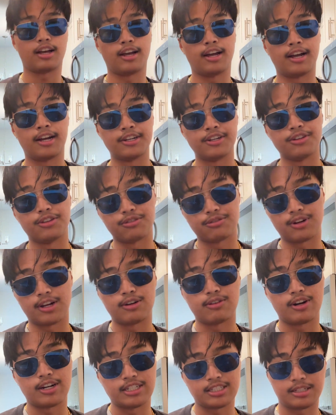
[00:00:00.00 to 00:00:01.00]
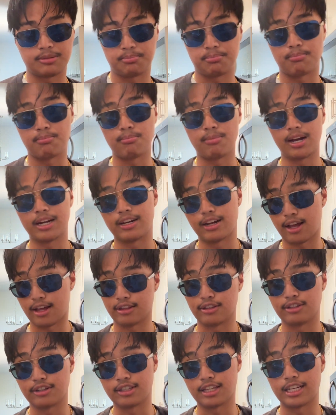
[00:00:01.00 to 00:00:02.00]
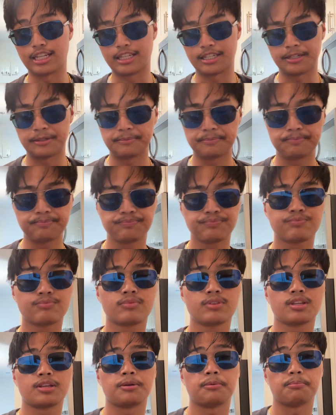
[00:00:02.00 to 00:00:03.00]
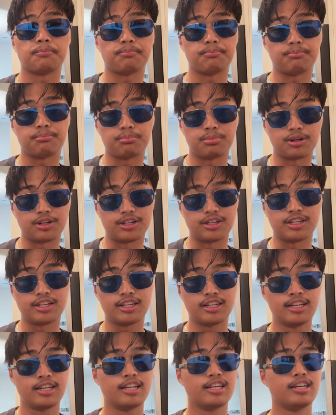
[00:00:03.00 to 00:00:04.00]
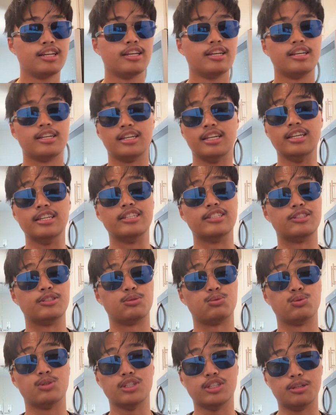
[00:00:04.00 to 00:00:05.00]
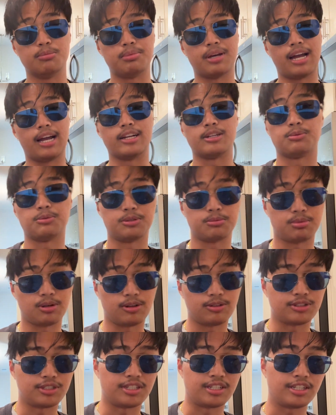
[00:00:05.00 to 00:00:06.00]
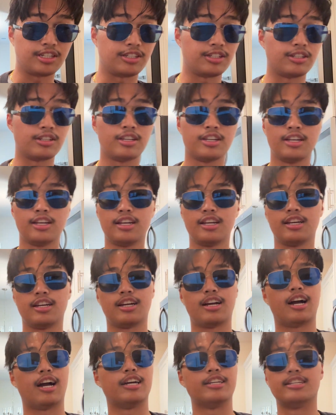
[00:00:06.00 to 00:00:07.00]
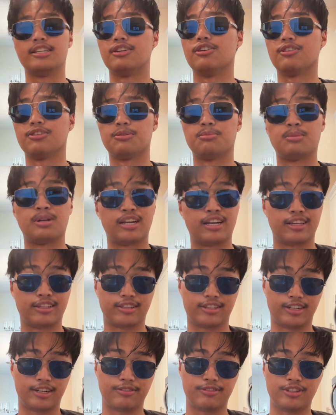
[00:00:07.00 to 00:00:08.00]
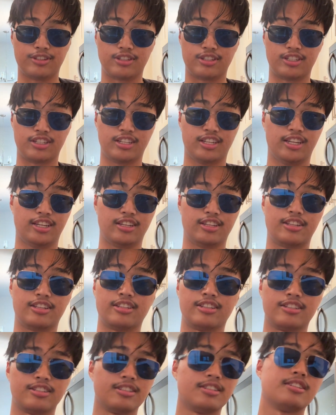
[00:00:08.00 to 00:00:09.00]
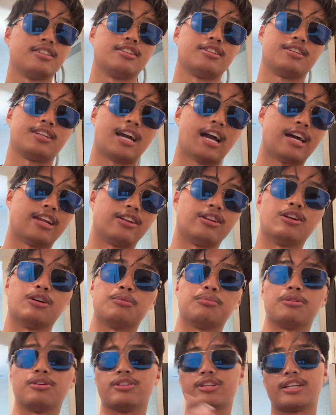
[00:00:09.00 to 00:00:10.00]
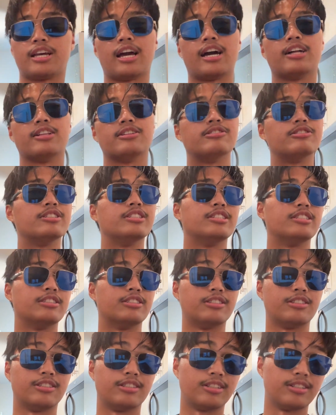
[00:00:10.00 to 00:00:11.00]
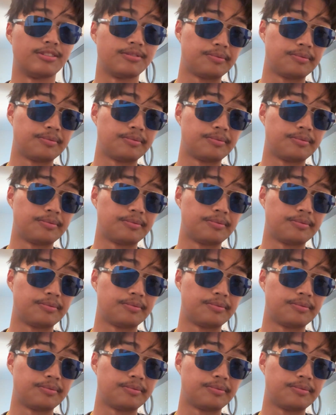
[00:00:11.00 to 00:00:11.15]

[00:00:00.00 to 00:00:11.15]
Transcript: I know the fried rice might not look like it, but it's really packed with protein. I did all the math and everything and added up all the calories and